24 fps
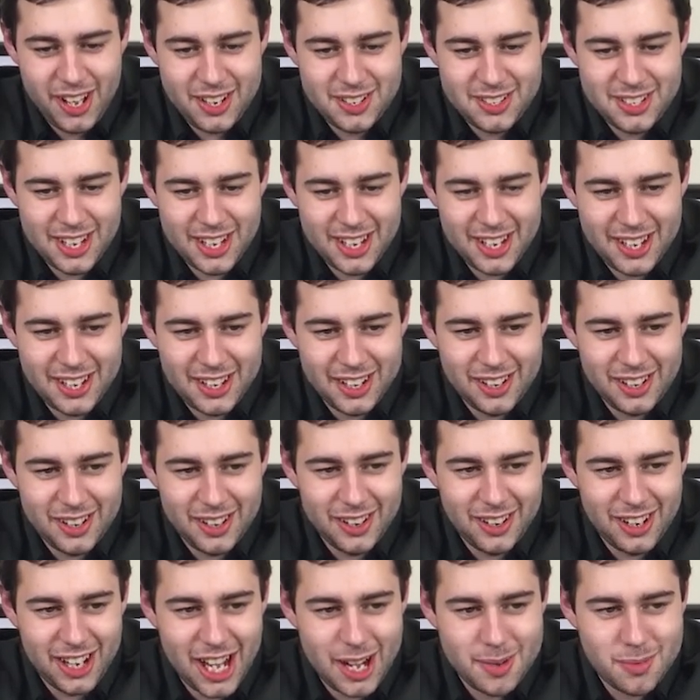and I'm
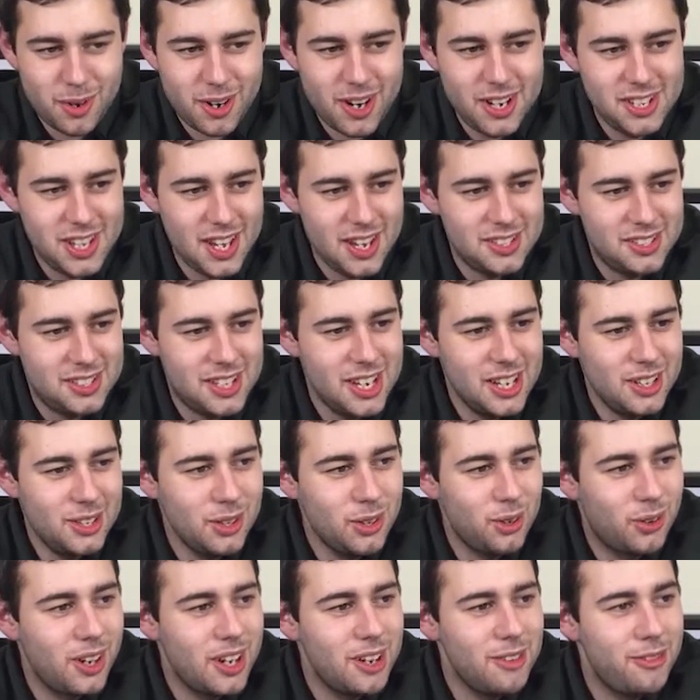already starting to see
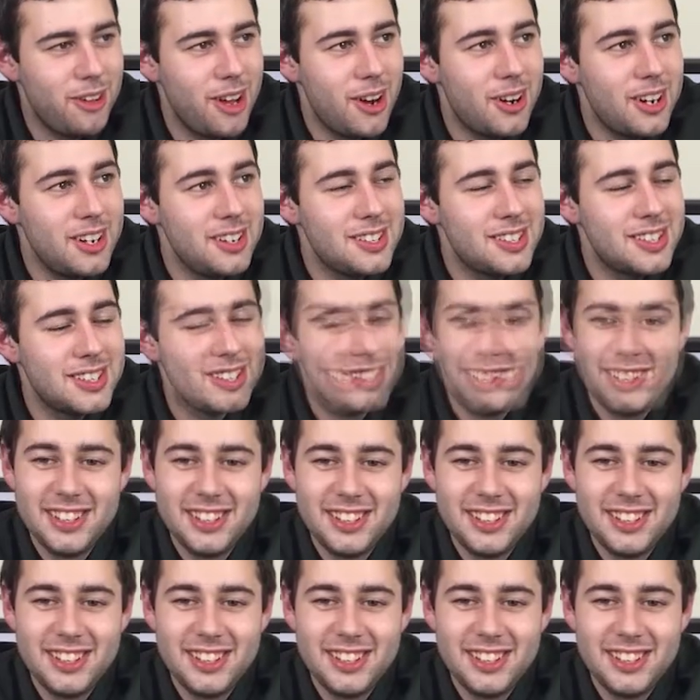little green fairies.